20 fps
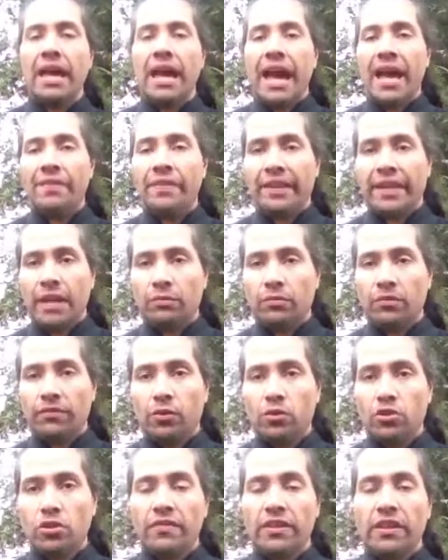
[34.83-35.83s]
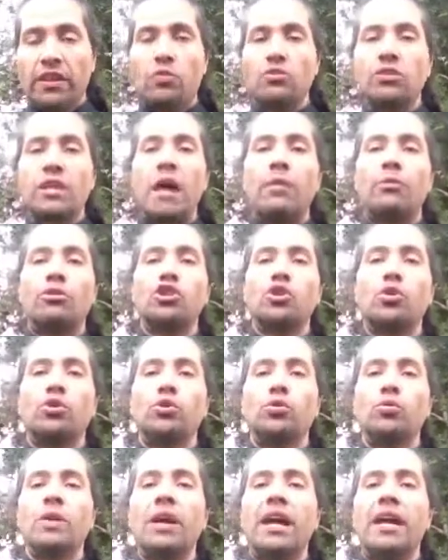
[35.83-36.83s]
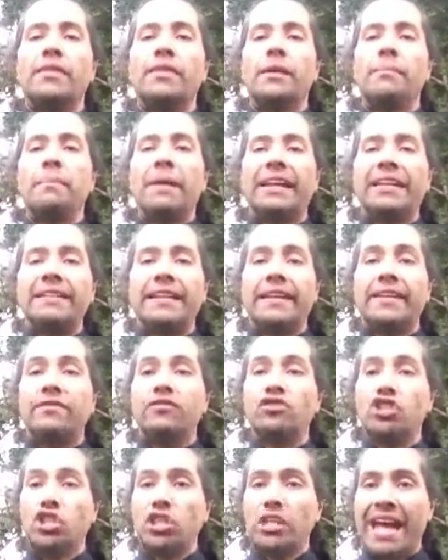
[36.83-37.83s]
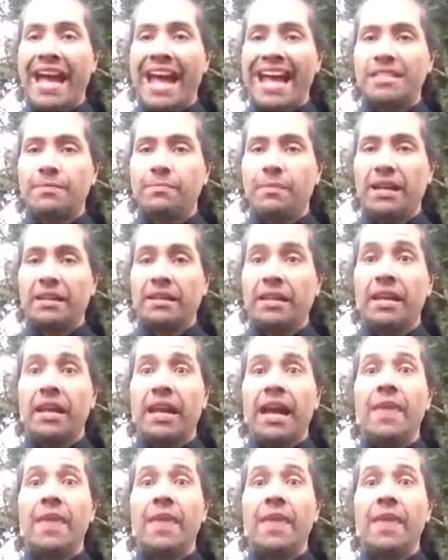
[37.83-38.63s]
And again, with future videos, I will show you the meditative chi aspect,